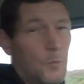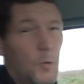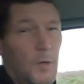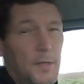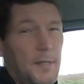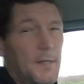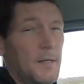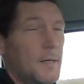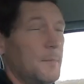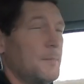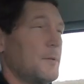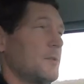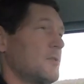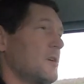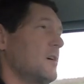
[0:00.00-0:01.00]
waking up
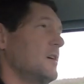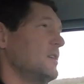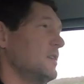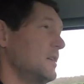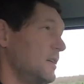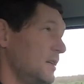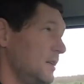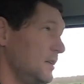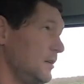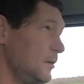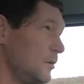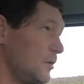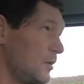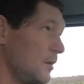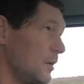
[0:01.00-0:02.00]
and trying to get
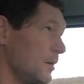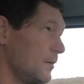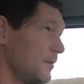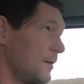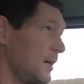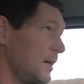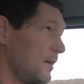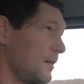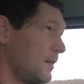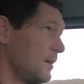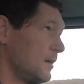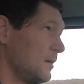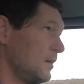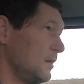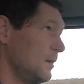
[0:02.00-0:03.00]
used to the fact
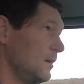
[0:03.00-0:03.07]
that